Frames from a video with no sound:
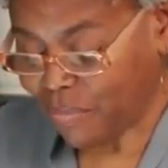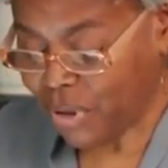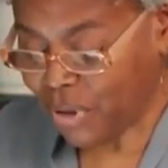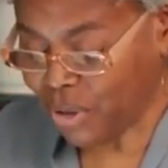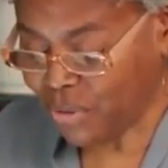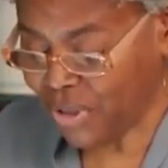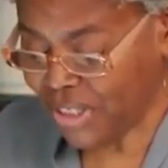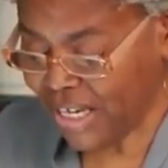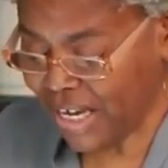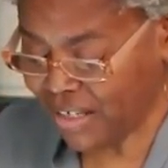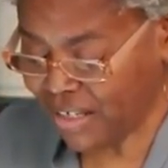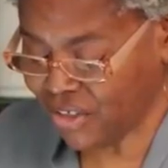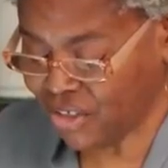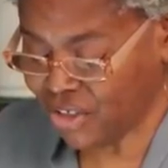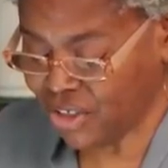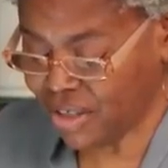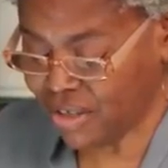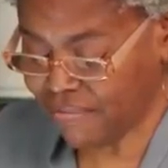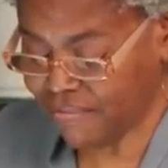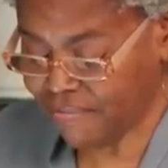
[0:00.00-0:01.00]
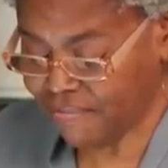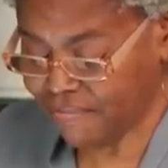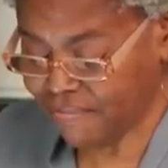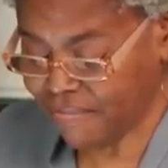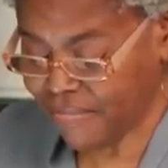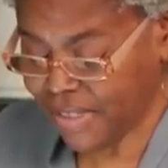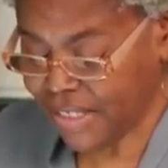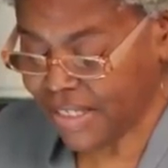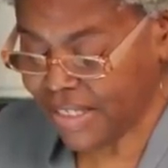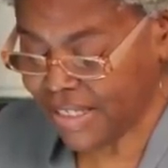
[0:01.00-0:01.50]
Protection,
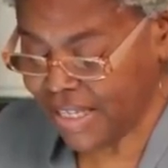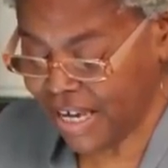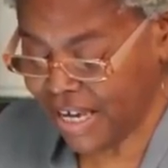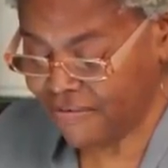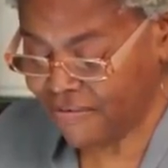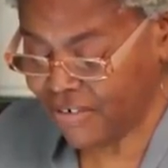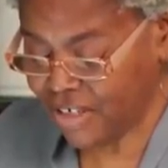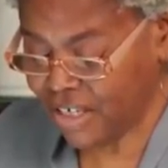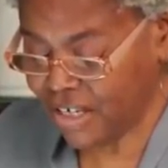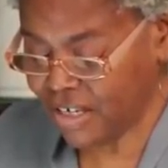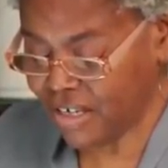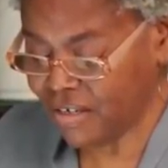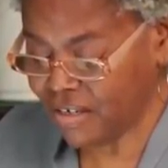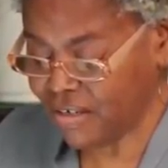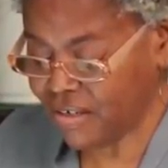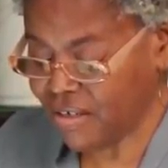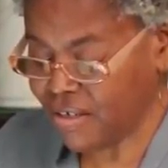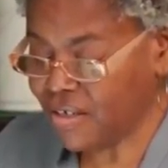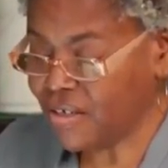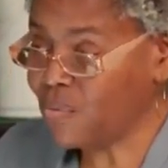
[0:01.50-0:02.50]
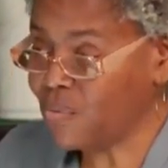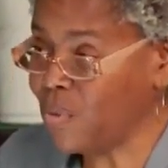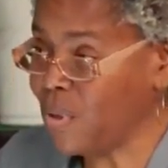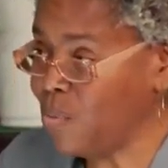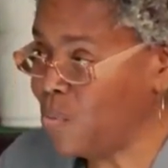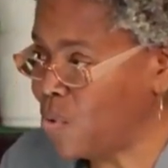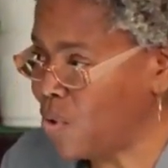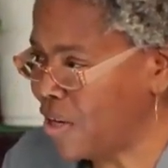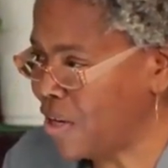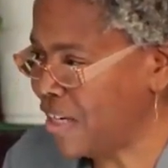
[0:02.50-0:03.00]
safety.
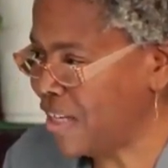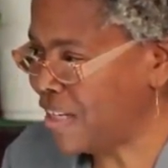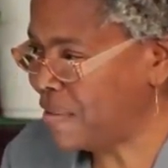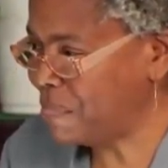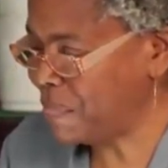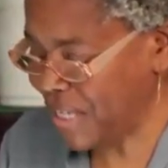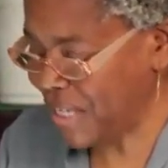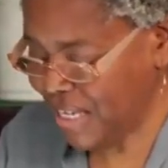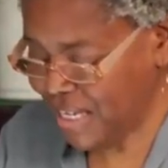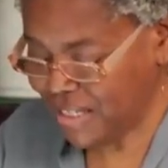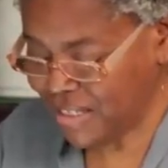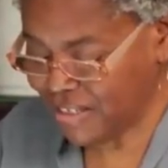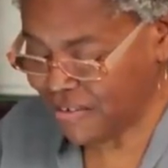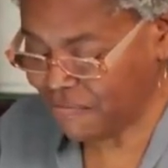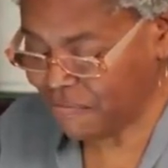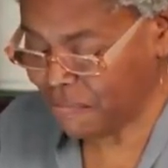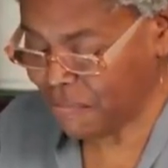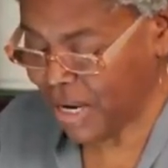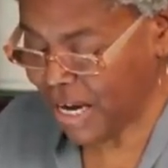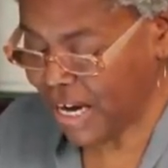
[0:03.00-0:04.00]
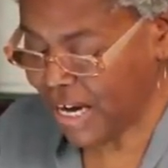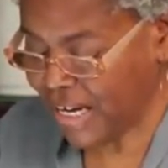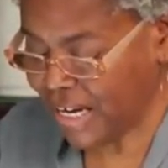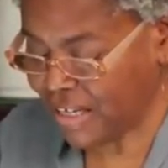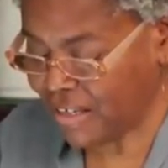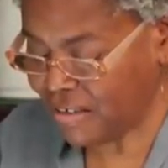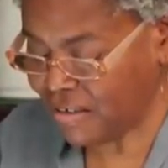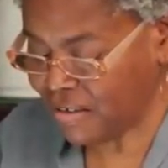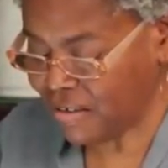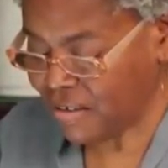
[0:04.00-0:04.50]
We wanted peace of
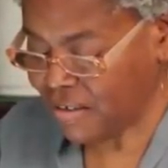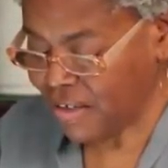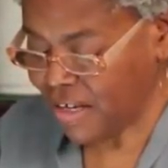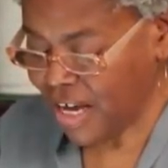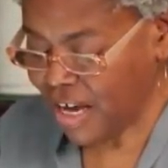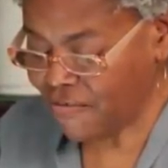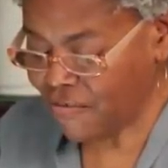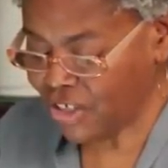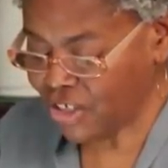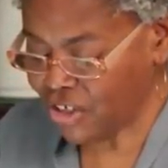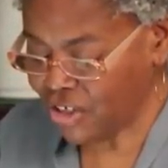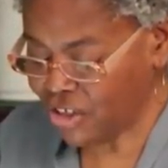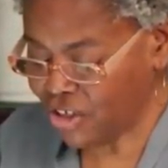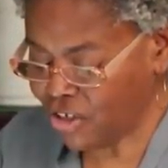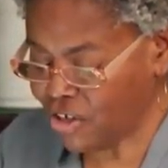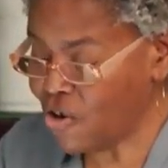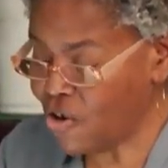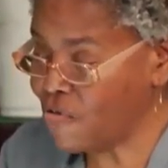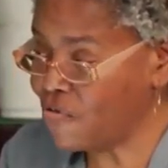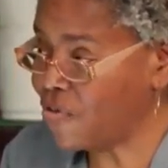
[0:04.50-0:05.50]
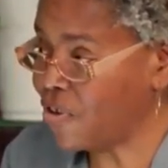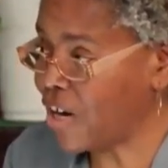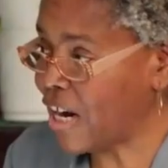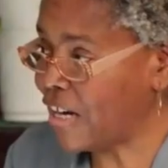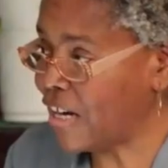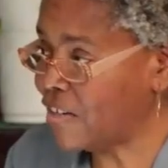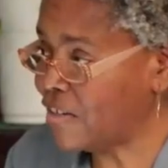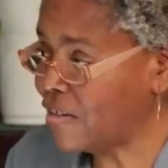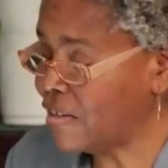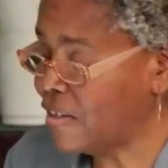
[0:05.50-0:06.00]
mind, having to look over
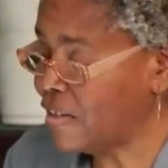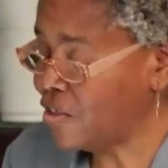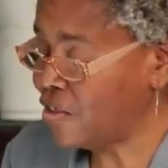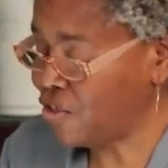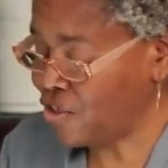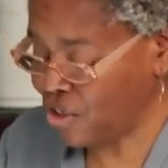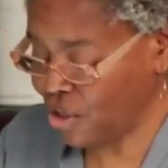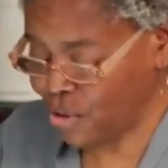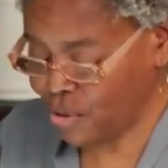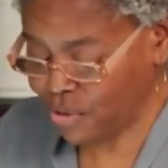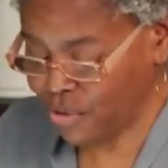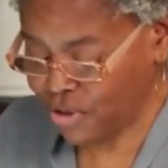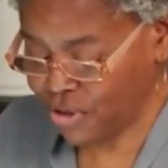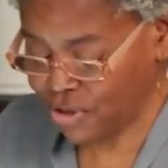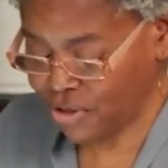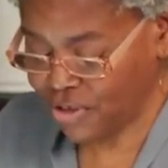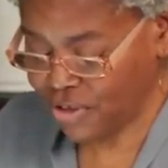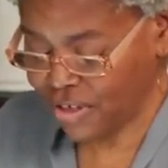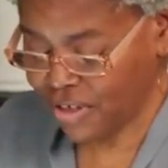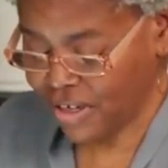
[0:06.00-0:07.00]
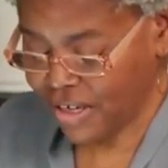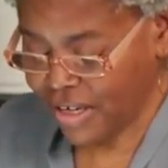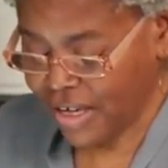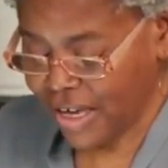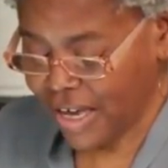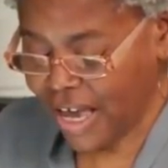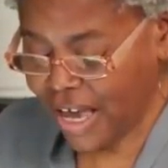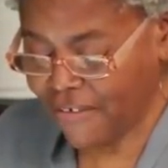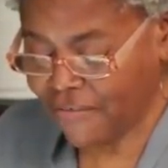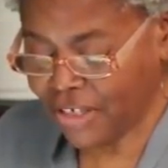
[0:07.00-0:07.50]
our shoulders,
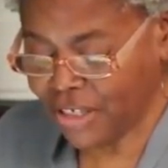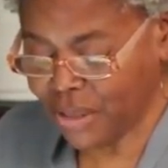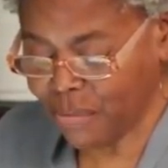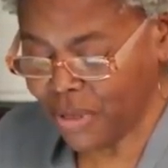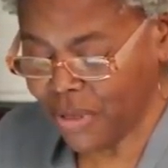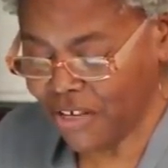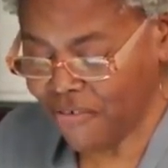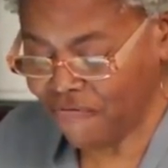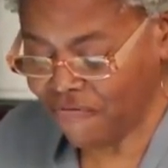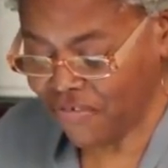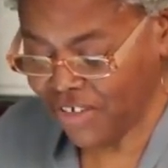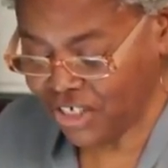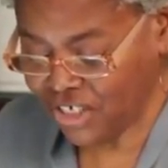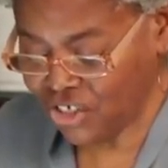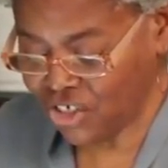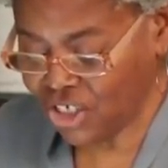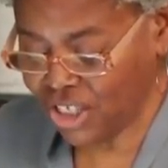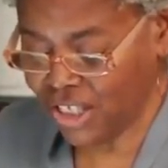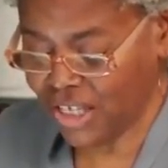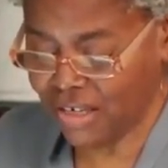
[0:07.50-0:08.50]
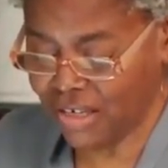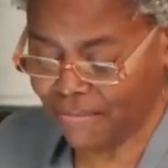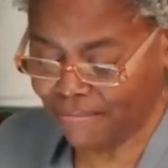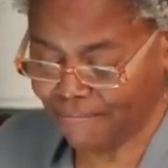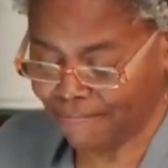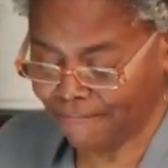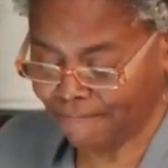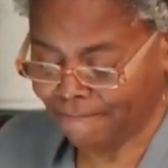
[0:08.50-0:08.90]
having to be vigilant.